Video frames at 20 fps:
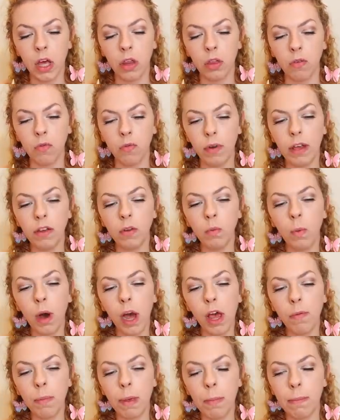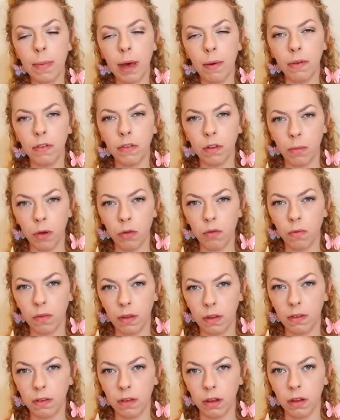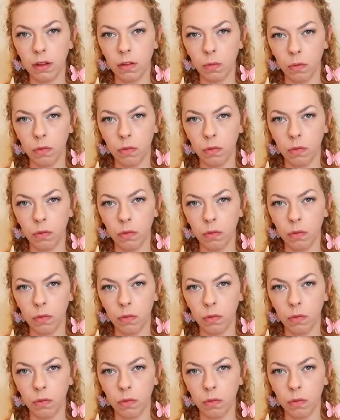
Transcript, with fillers: the reason why you've been met with so much resistance